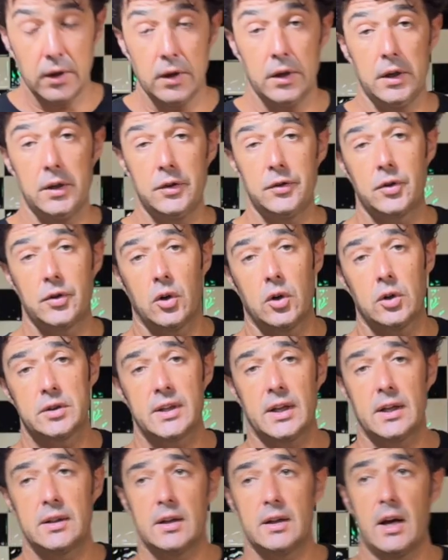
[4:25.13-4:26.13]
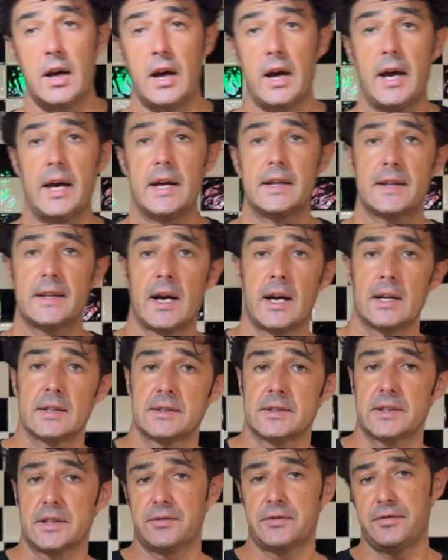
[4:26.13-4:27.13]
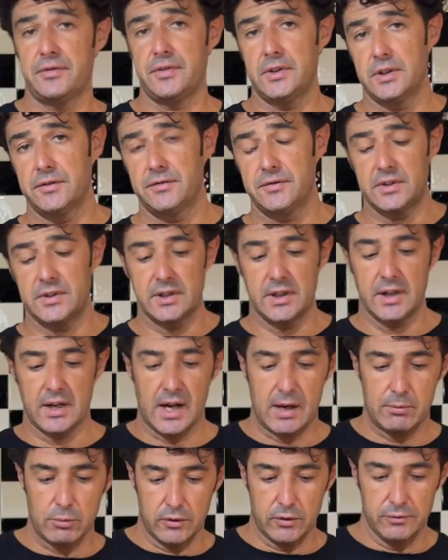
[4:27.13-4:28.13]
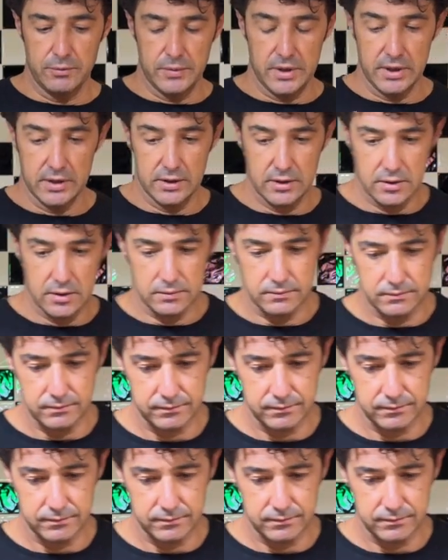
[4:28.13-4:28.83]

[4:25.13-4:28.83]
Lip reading: In total 850 grams of meat.